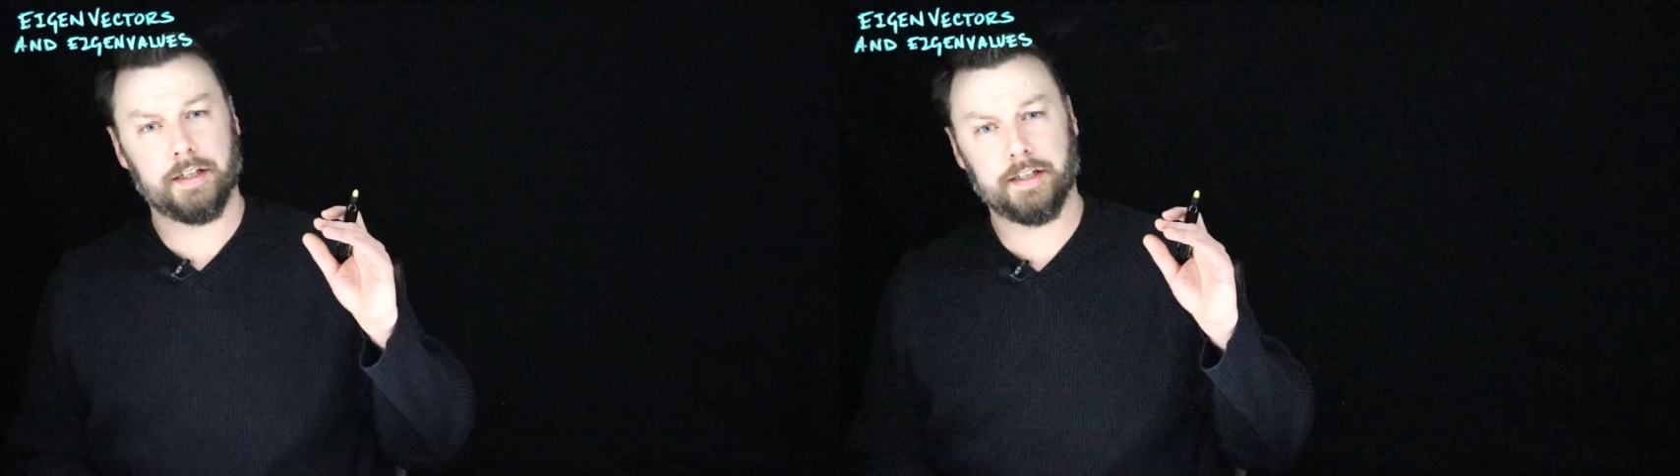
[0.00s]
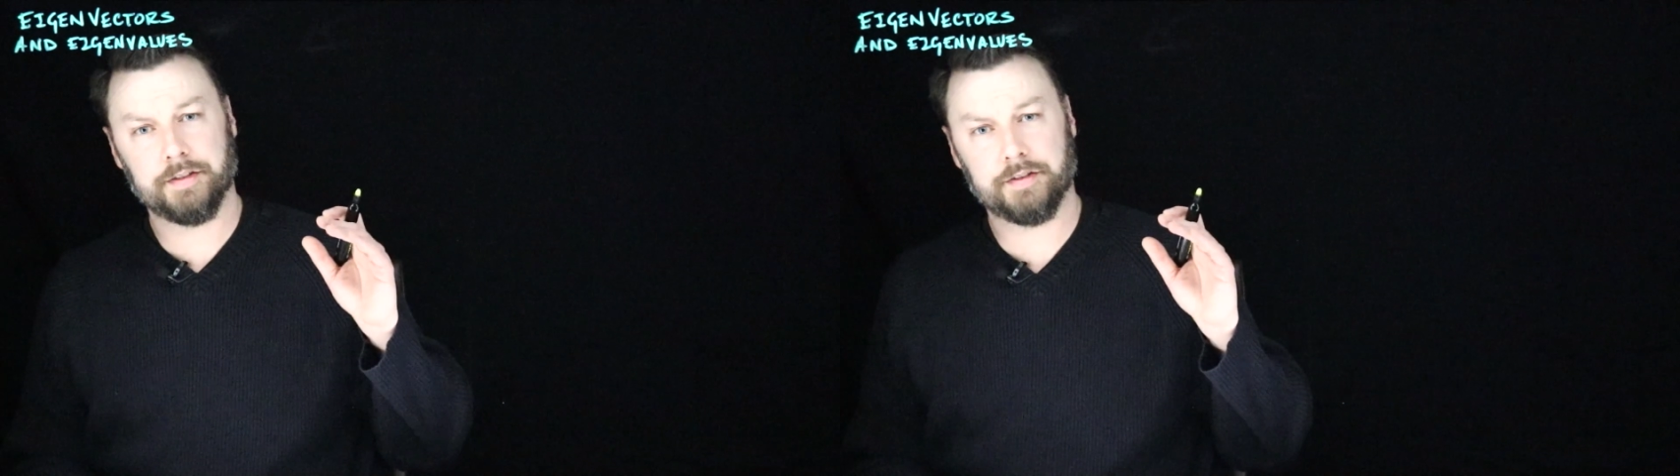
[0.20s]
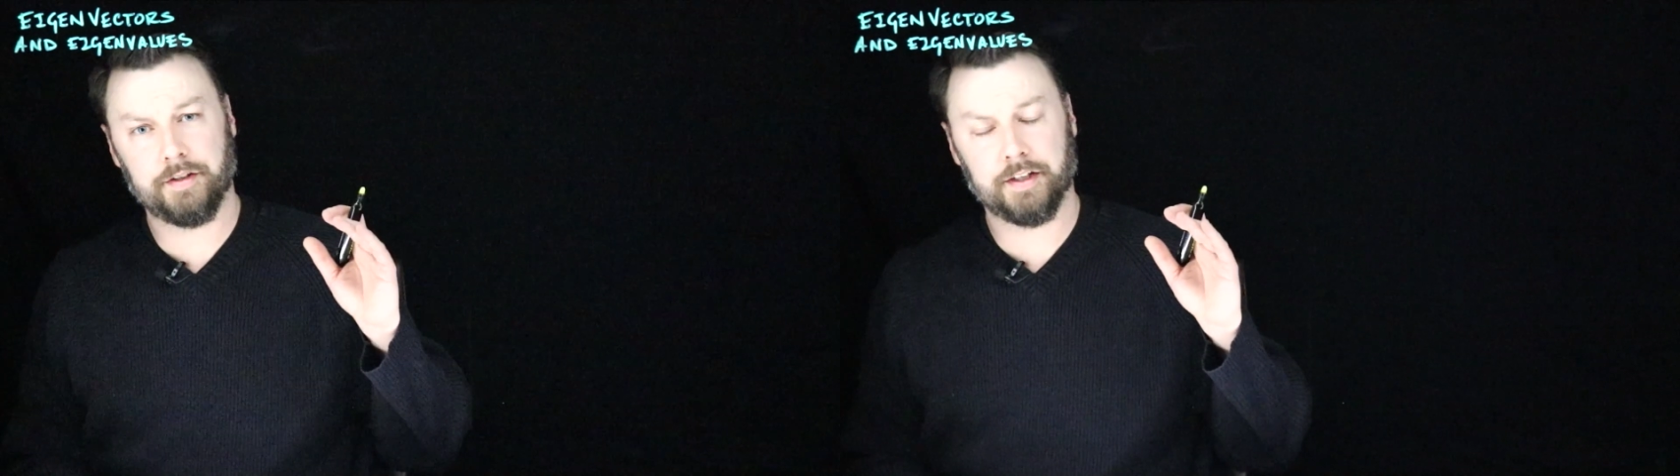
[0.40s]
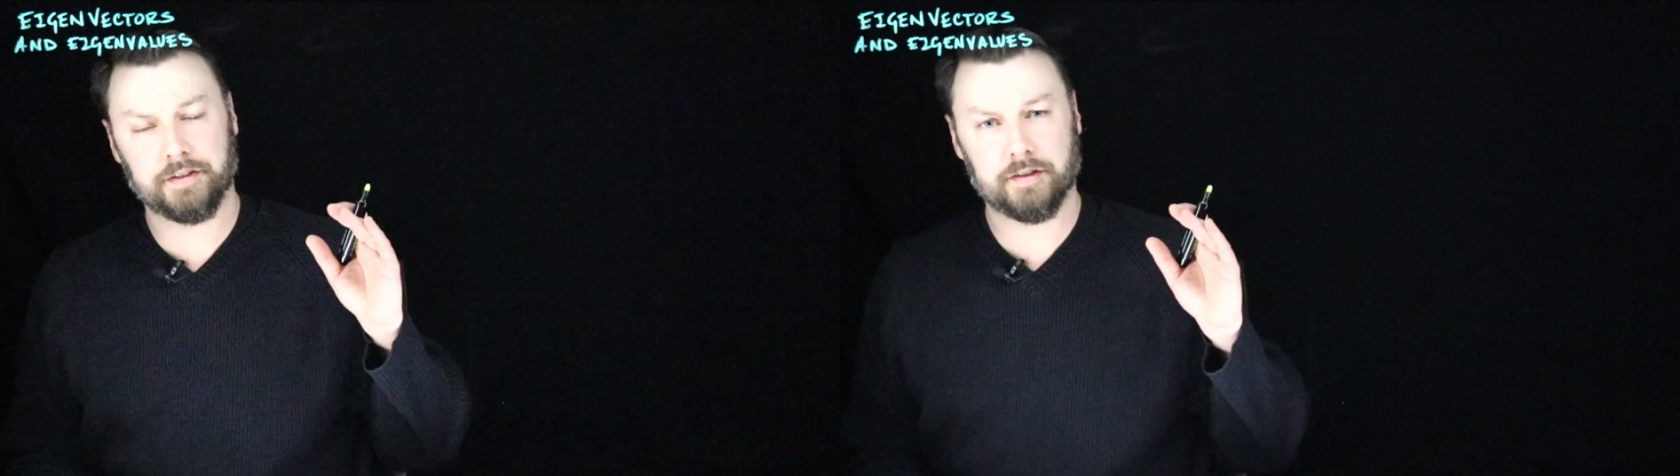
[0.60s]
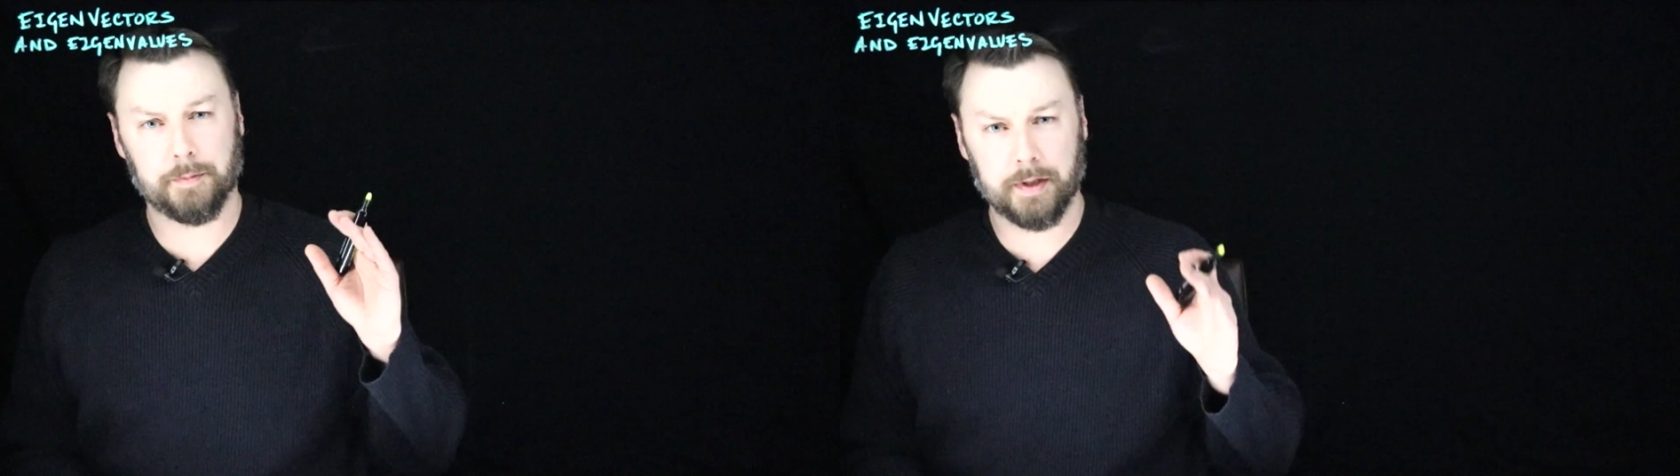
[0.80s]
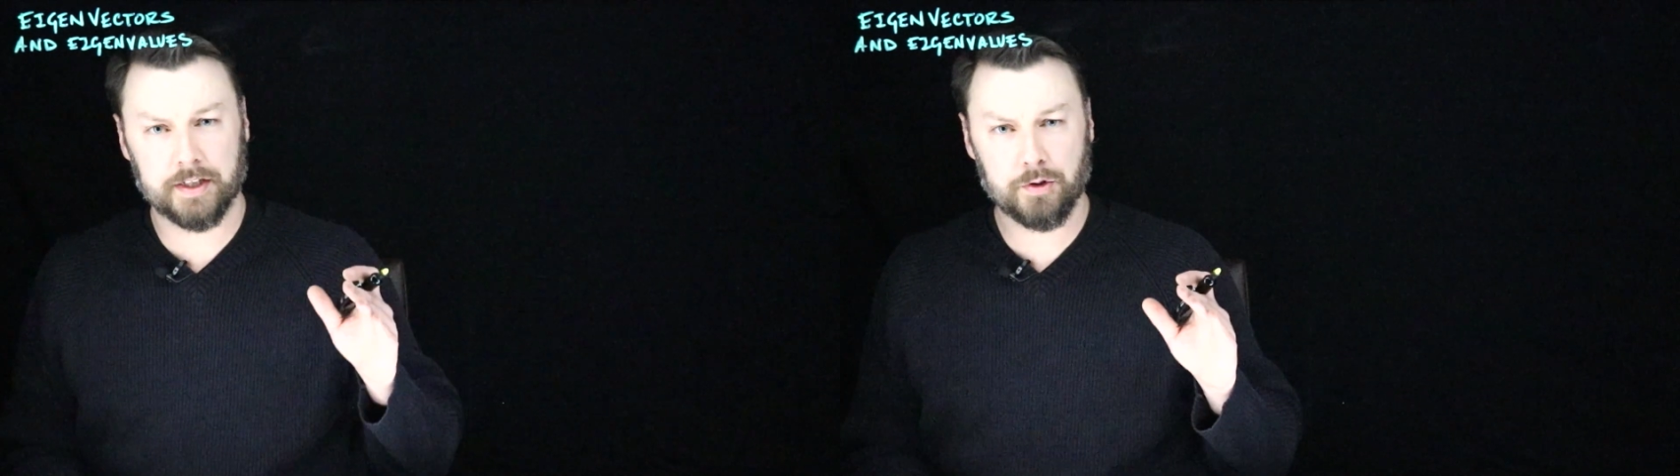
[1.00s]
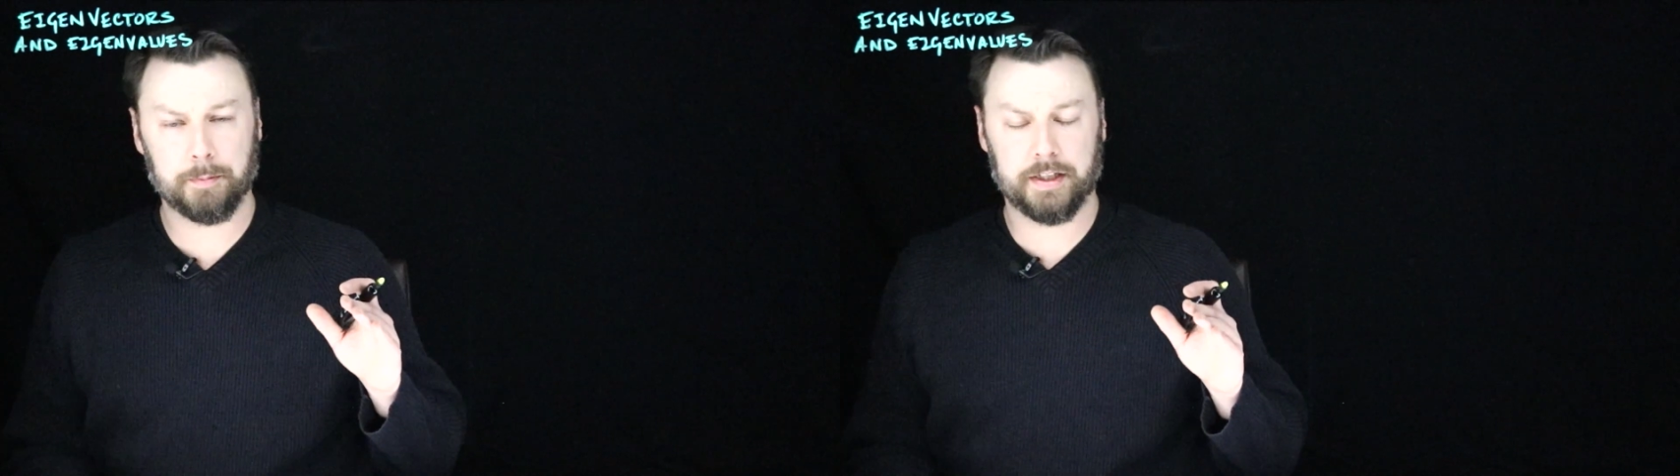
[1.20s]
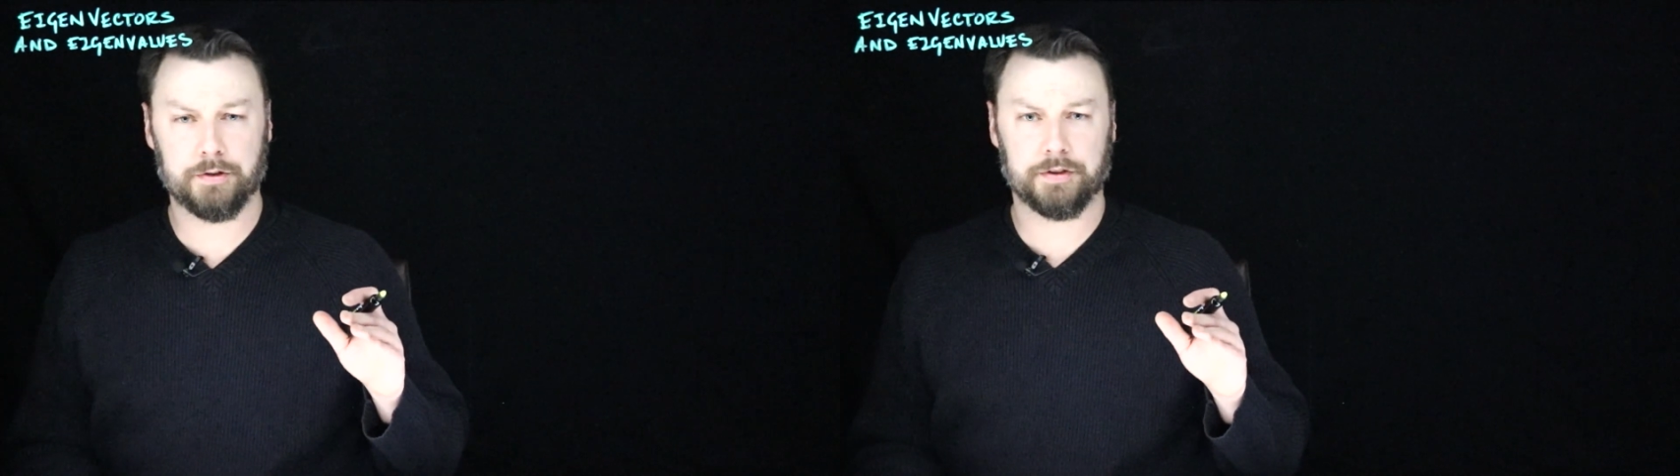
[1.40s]
is that symmetric
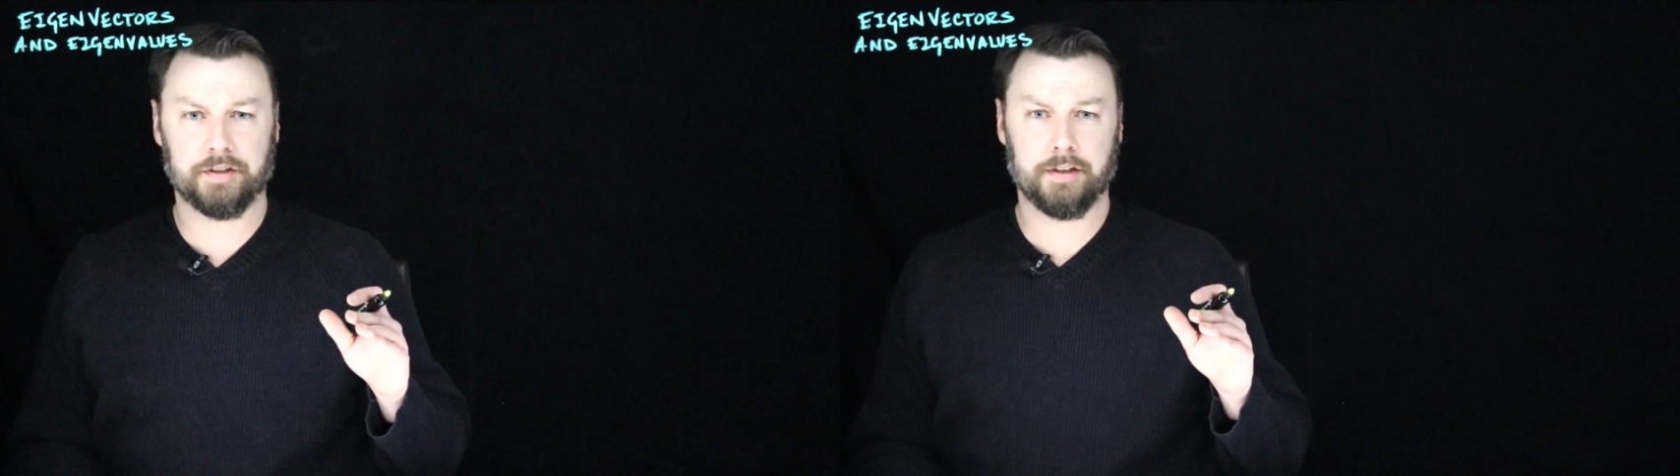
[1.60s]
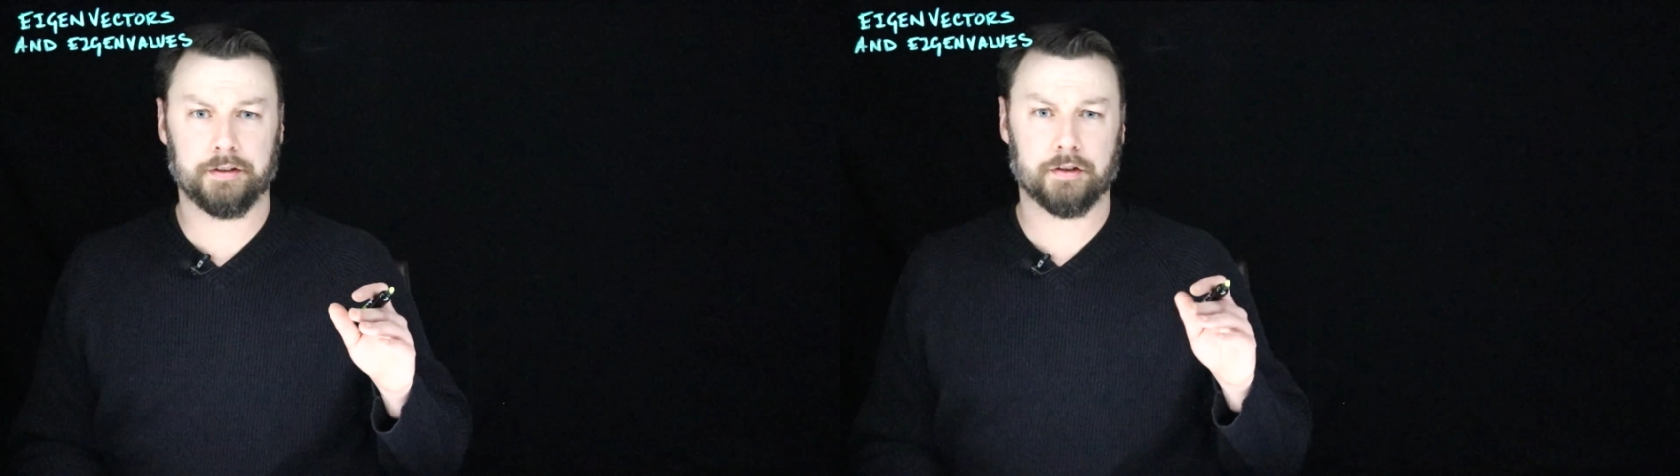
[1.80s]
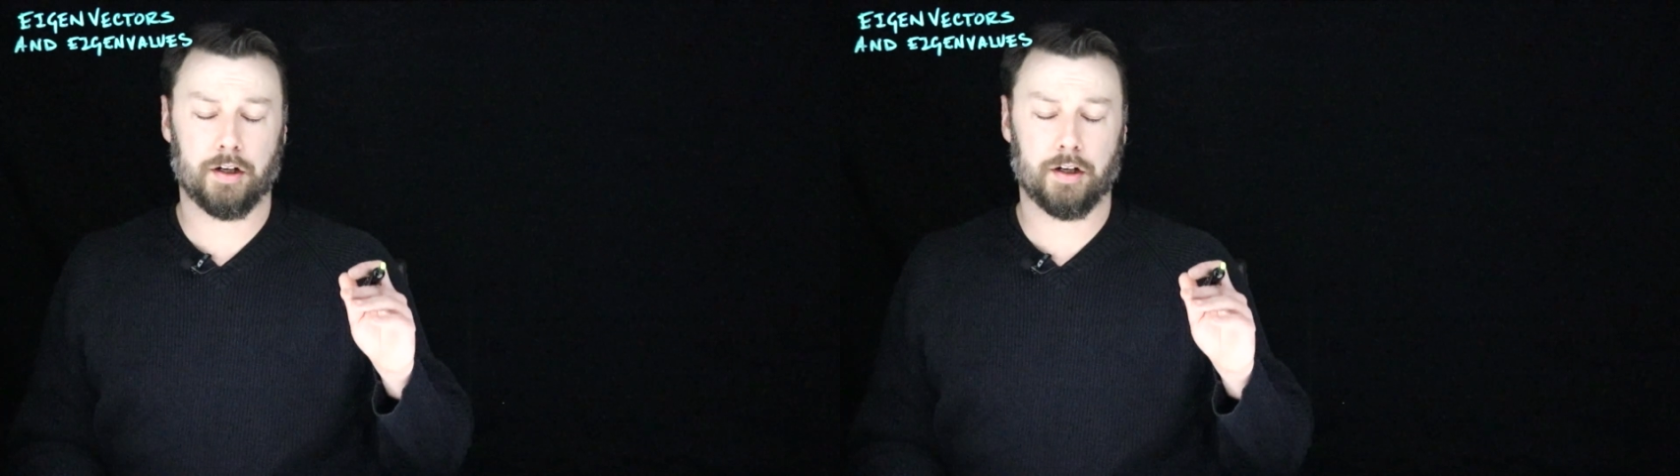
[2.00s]
matrices